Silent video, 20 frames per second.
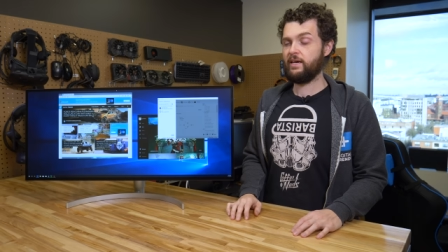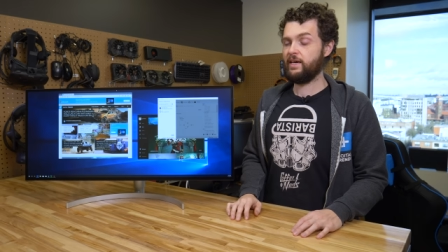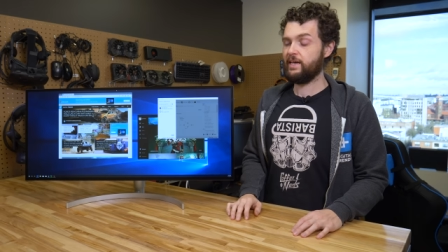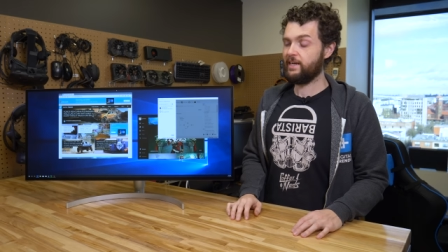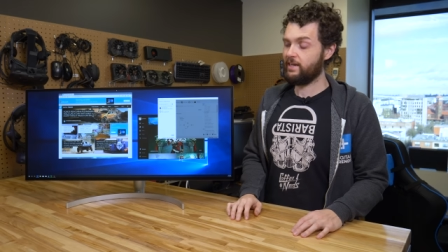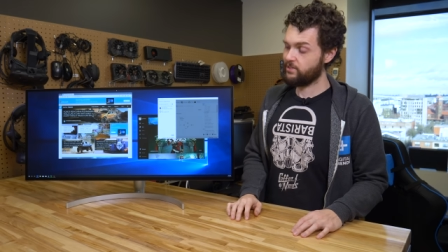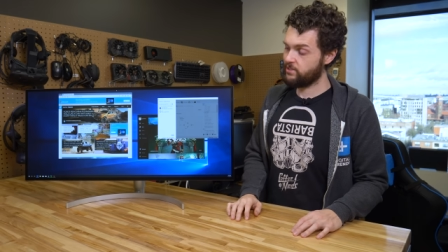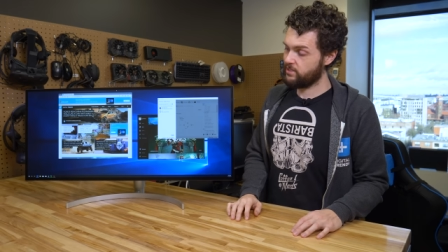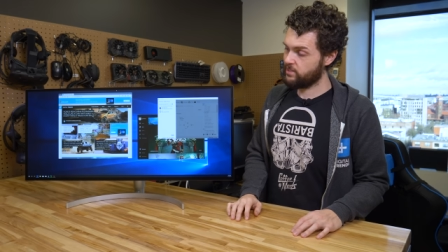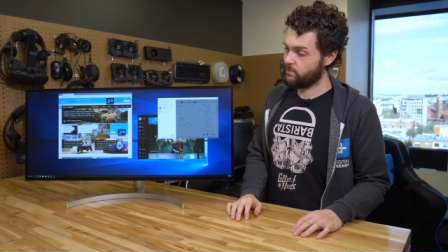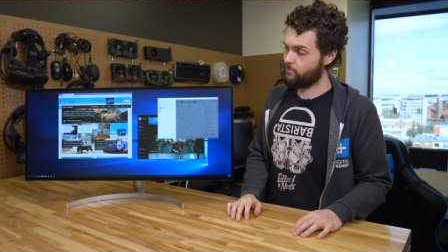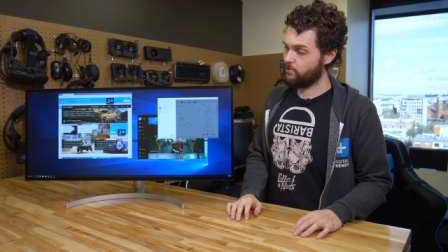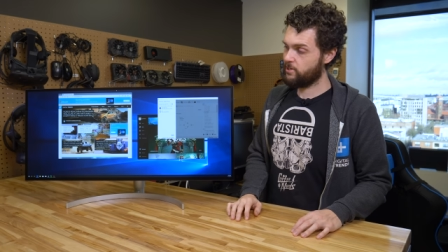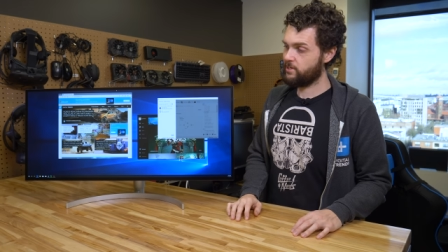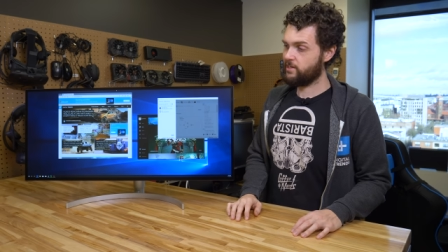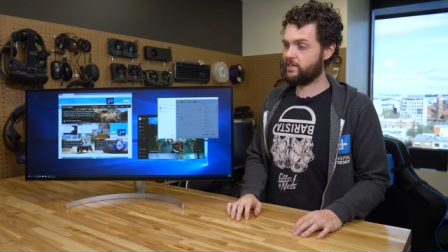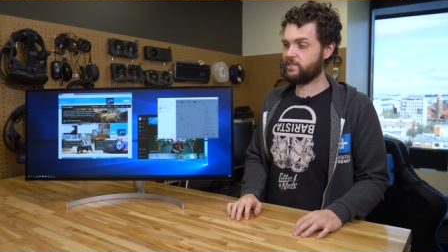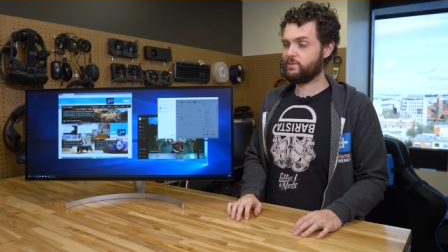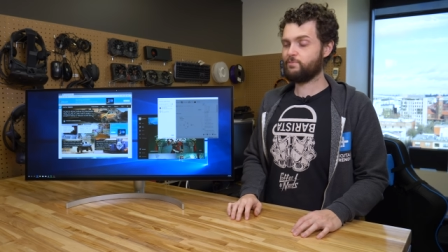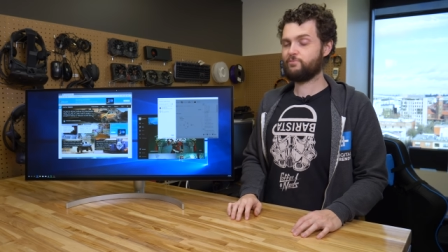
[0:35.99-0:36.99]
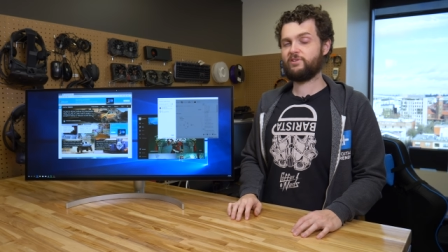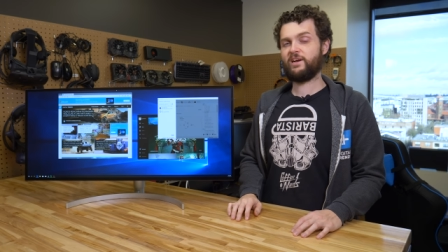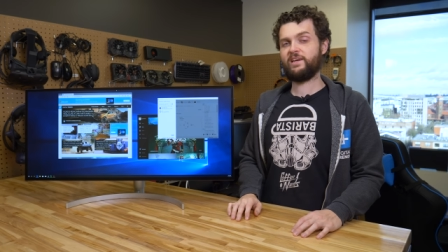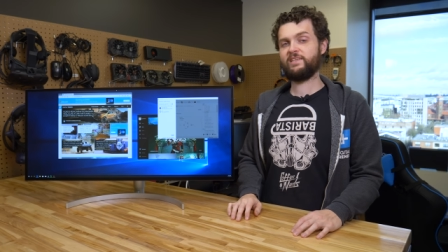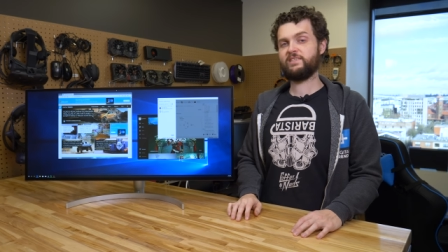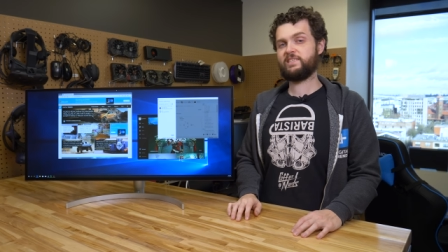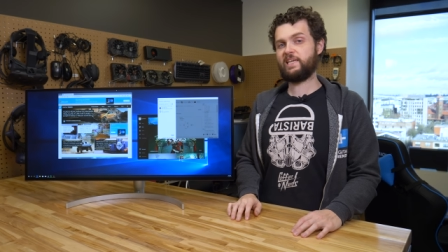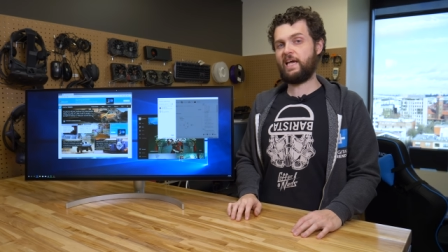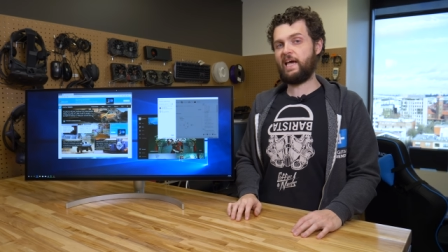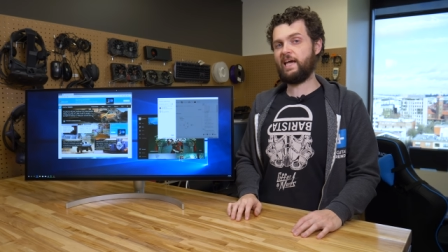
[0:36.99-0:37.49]
It also has a pretty nuts
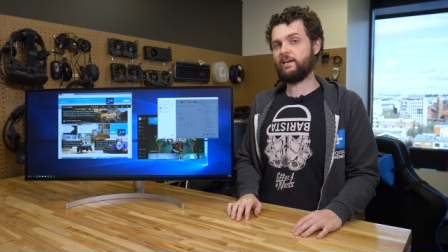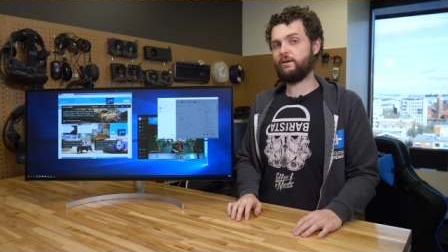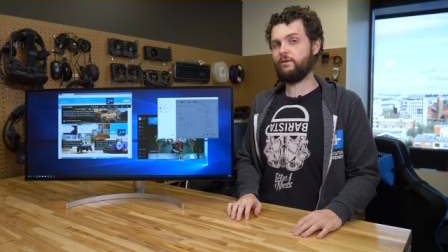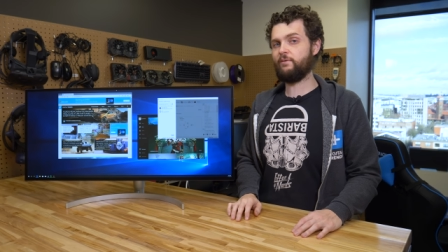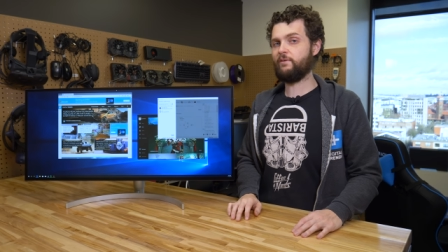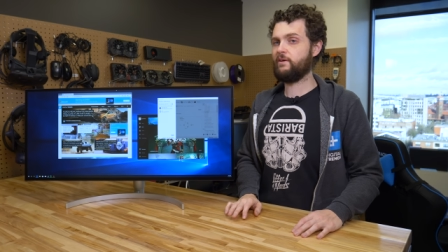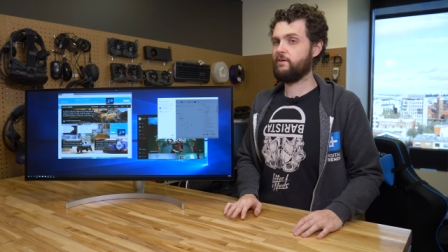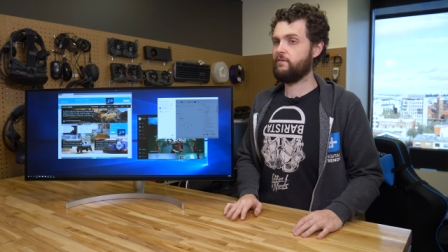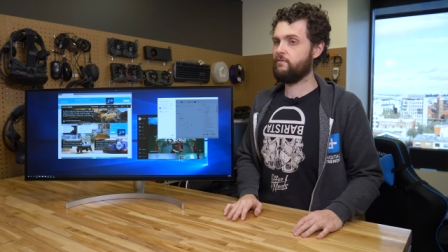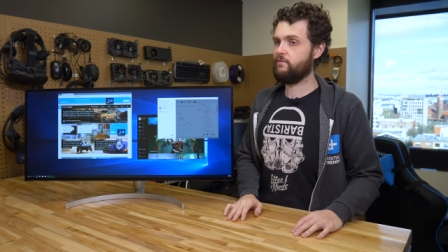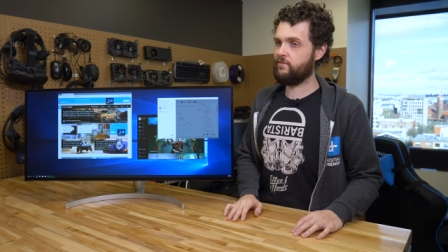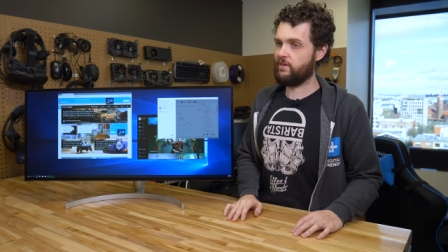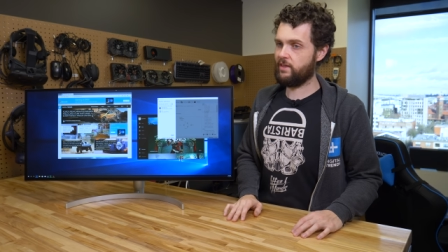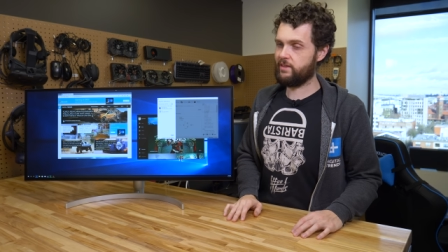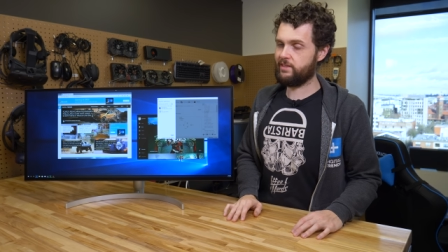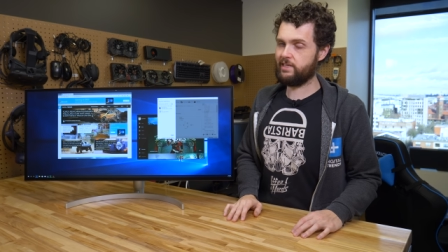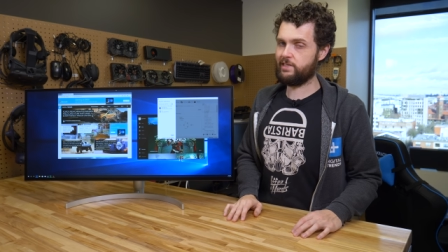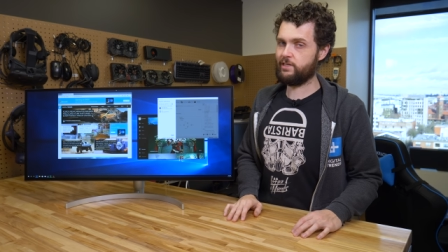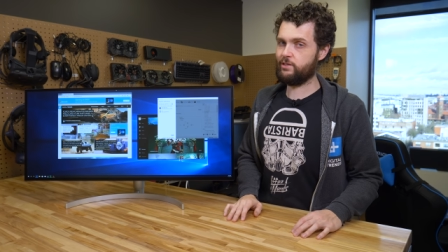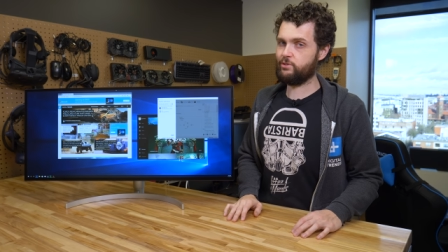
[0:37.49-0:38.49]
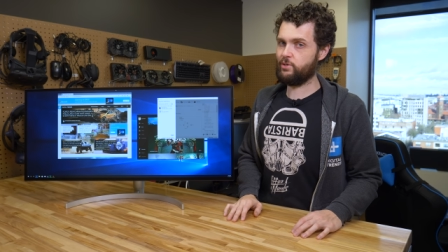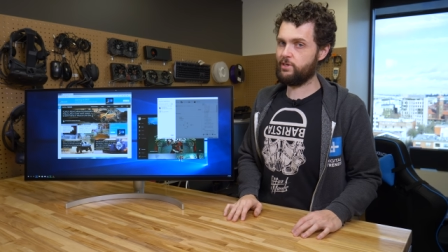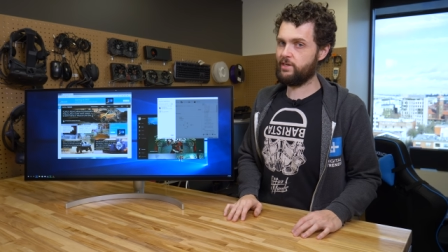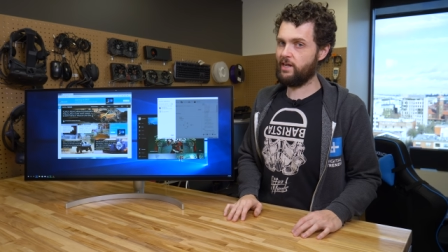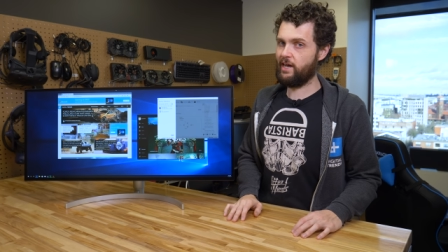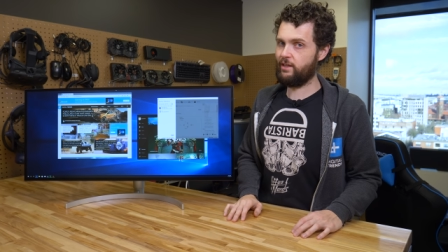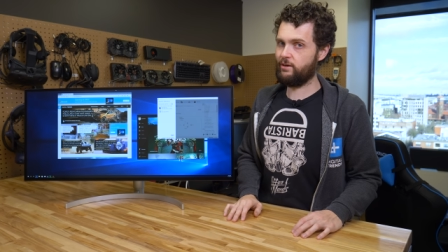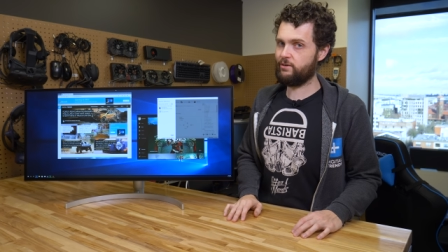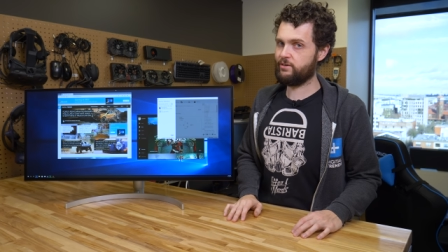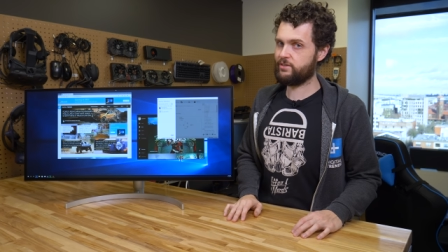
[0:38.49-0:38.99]
price tag of
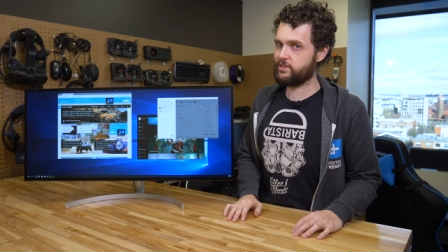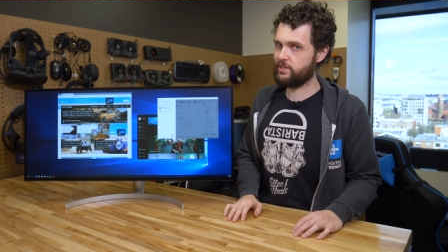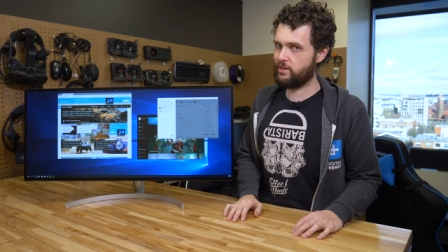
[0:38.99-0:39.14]
$1,500.